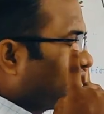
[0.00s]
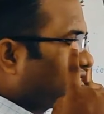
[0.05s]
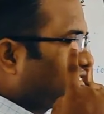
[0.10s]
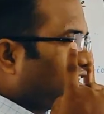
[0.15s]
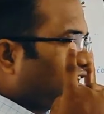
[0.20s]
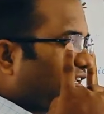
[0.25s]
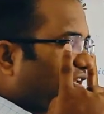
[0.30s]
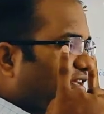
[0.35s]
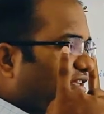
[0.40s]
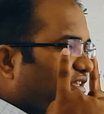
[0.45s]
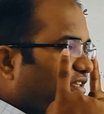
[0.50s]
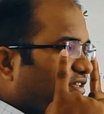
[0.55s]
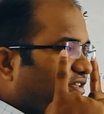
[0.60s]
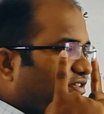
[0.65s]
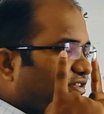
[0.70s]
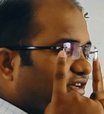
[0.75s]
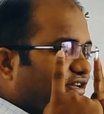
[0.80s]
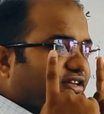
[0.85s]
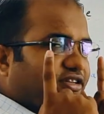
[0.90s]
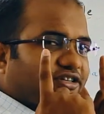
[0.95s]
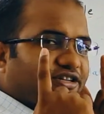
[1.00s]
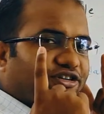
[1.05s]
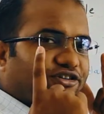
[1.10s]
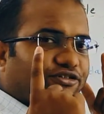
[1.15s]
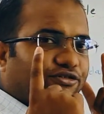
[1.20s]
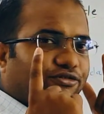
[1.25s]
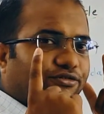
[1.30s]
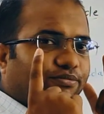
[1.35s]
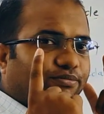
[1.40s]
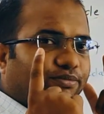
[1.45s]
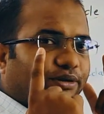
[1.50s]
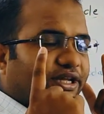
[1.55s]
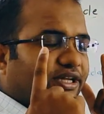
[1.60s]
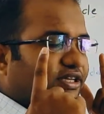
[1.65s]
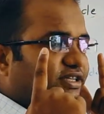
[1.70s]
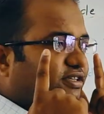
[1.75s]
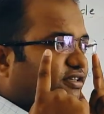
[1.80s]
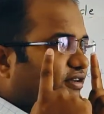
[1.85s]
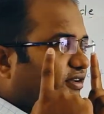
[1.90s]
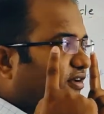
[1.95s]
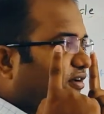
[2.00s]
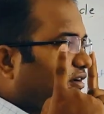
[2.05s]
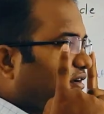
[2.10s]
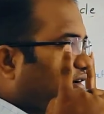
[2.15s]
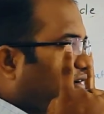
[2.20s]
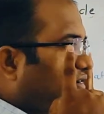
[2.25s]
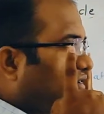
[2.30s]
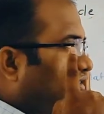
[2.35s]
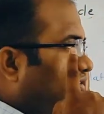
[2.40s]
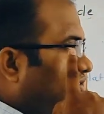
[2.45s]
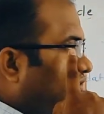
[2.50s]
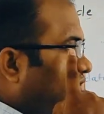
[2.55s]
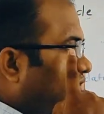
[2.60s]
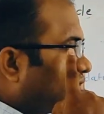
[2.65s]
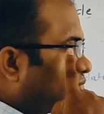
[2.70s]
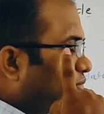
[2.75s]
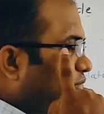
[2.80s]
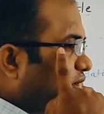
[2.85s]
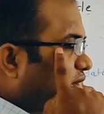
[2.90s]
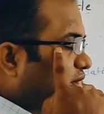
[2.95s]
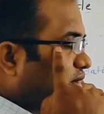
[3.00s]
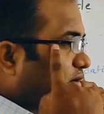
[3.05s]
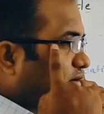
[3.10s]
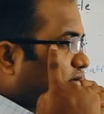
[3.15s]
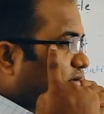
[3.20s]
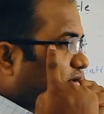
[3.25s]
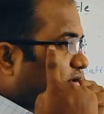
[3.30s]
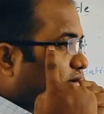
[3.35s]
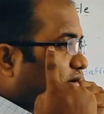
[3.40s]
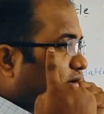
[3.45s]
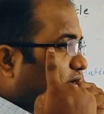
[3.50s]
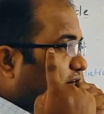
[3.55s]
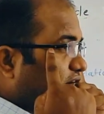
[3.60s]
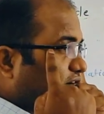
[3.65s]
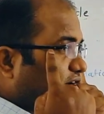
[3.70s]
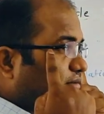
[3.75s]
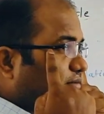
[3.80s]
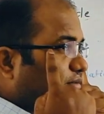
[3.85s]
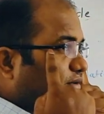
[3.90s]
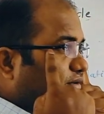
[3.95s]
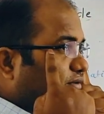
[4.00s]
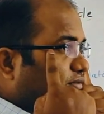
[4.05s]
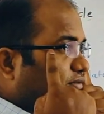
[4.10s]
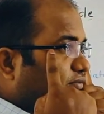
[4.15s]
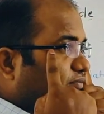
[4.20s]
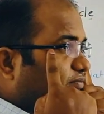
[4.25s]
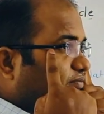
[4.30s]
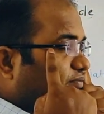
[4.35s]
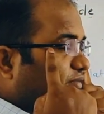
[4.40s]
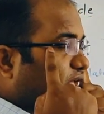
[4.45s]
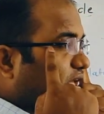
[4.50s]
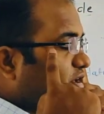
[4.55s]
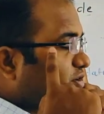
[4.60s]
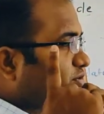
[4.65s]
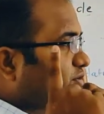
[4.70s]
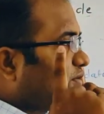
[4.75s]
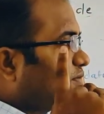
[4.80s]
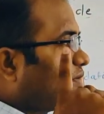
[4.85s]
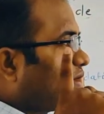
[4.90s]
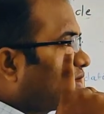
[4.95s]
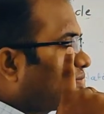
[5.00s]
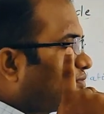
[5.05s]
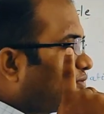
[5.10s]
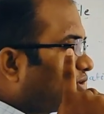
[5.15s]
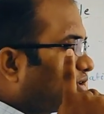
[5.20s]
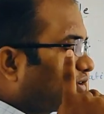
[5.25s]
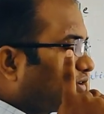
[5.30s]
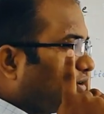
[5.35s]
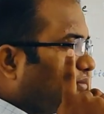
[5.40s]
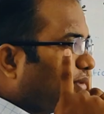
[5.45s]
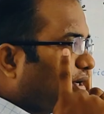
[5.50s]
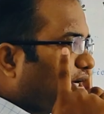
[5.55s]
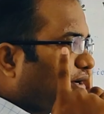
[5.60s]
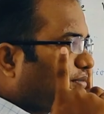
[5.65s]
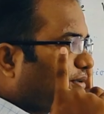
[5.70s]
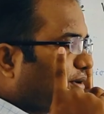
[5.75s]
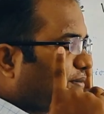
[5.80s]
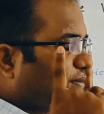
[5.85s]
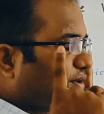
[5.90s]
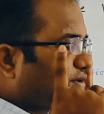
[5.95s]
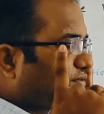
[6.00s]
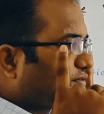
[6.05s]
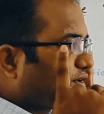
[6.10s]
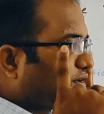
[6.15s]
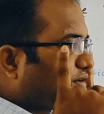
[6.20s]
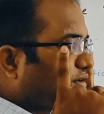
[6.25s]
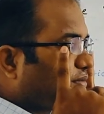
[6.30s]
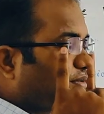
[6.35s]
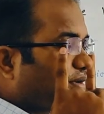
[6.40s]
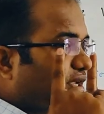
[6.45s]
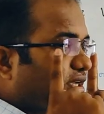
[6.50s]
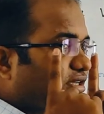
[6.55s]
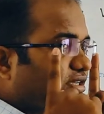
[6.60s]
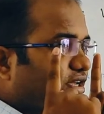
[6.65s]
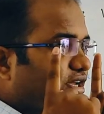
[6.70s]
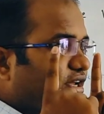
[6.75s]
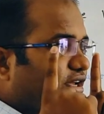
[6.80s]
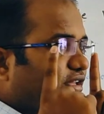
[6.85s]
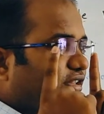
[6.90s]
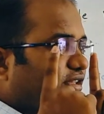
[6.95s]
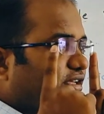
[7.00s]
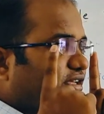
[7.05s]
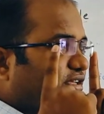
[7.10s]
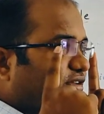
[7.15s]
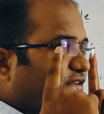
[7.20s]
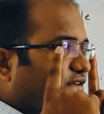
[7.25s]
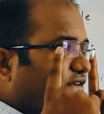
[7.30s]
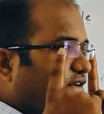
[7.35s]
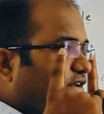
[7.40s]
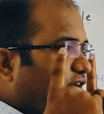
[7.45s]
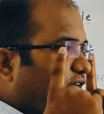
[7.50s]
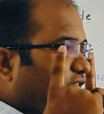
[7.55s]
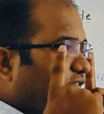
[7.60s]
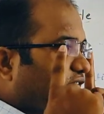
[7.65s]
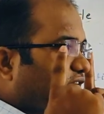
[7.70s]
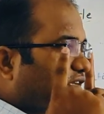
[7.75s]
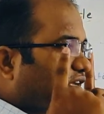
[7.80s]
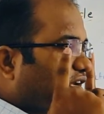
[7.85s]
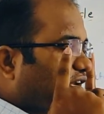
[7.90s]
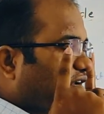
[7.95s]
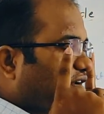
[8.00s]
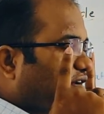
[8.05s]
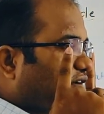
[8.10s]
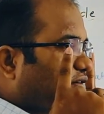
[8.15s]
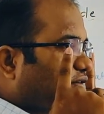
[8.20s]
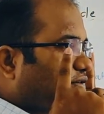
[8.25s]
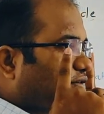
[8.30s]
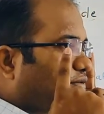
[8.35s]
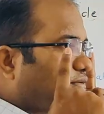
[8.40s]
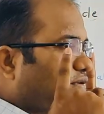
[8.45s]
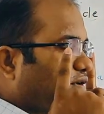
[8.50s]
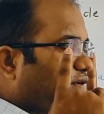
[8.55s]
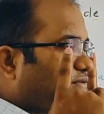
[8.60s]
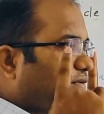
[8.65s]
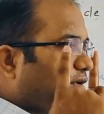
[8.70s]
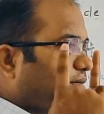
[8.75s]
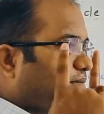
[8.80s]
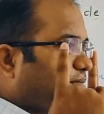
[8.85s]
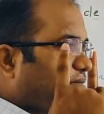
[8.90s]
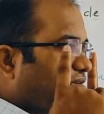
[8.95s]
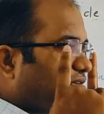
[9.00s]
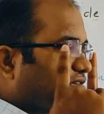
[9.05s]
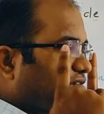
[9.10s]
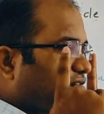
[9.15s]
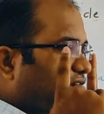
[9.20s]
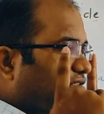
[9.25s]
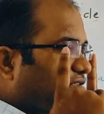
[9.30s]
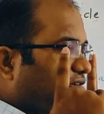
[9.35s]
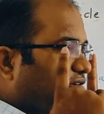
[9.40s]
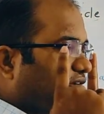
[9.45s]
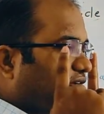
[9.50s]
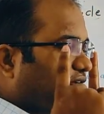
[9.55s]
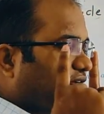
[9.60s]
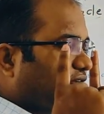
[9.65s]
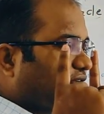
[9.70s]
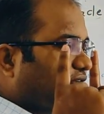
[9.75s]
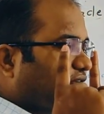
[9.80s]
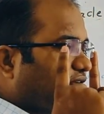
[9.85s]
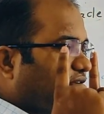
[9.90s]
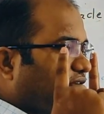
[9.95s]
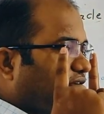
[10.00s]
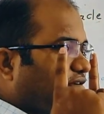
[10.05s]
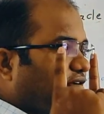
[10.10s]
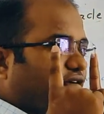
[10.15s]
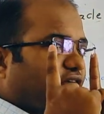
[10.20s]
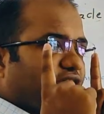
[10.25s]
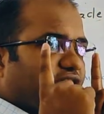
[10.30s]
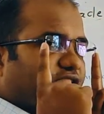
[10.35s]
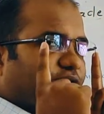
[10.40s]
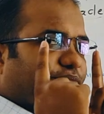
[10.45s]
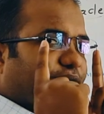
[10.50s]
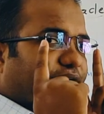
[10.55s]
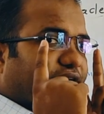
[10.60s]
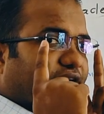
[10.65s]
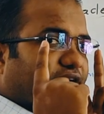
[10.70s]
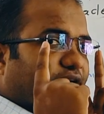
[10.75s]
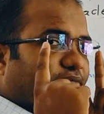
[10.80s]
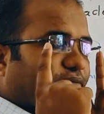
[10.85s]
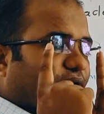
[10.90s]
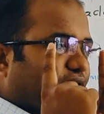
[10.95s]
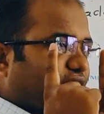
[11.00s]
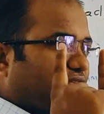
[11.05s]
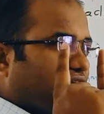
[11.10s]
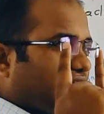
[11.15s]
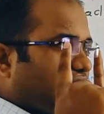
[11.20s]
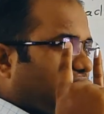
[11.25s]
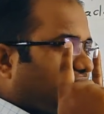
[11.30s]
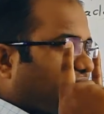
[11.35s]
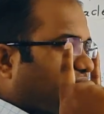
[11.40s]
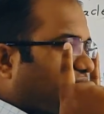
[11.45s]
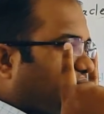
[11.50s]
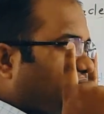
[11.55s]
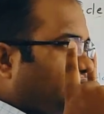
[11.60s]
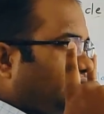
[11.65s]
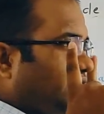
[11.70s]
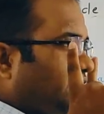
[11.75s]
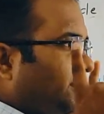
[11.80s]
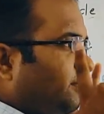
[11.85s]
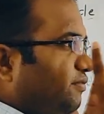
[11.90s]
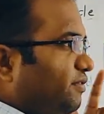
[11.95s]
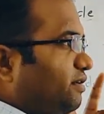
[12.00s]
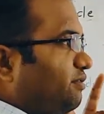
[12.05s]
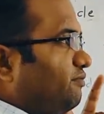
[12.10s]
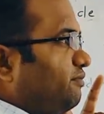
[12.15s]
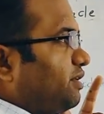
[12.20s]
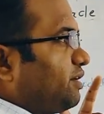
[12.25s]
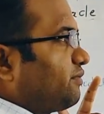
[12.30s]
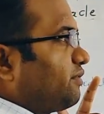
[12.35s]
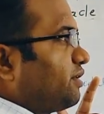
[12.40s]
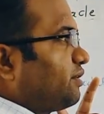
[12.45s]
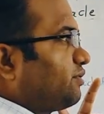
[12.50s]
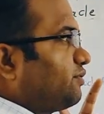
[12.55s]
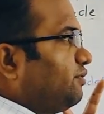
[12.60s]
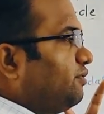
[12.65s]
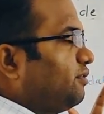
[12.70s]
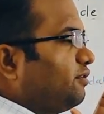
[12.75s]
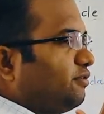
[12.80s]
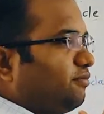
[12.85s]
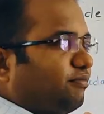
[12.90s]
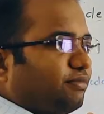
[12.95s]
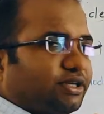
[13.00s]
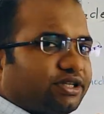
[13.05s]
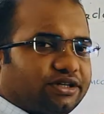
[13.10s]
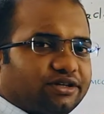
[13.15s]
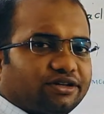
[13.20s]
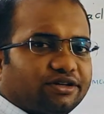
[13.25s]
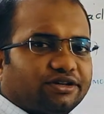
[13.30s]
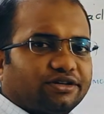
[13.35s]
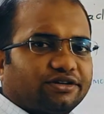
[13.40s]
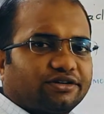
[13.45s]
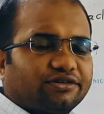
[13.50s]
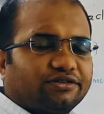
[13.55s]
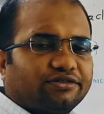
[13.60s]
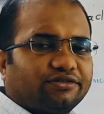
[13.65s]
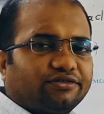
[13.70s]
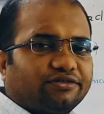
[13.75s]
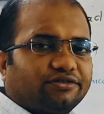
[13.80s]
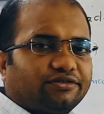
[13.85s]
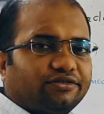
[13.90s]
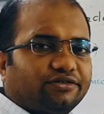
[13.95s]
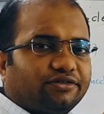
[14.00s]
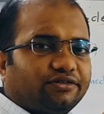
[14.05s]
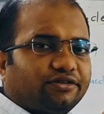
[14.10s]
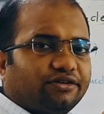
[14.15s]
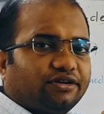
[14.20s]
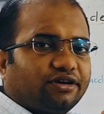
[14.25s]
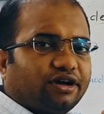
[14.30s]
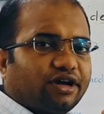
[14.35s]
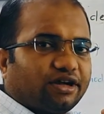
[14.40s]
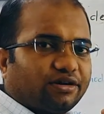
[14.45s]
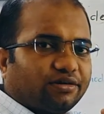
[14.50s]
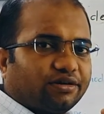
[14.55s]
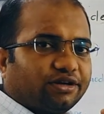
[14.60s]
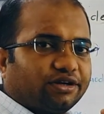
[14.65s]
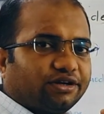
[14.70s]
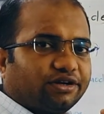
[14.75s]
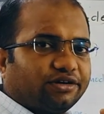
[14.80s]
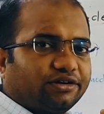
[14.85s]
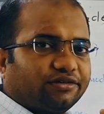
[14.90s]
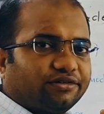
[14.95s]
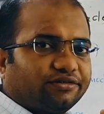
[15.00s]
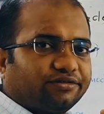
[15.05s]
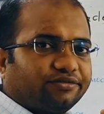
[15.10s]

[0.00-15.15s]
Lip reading: challenging to place ruler on the lateral bone. So what, for the convenient purpose, what we will place, this scale or ruler will place at the spectacle plane, and from there we are going to measure it. Are you getting it?